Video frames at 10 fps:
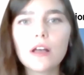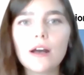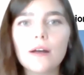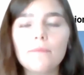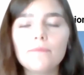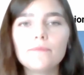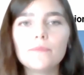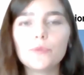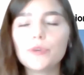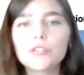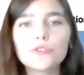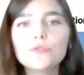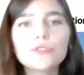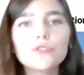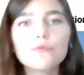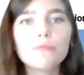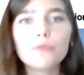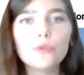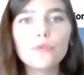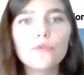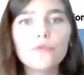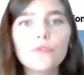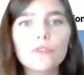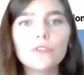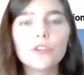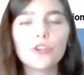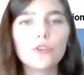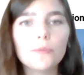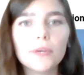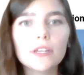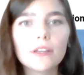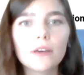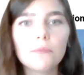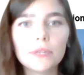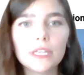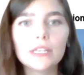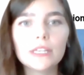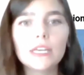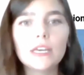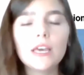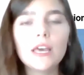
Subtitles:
As soon as you remove the human completely,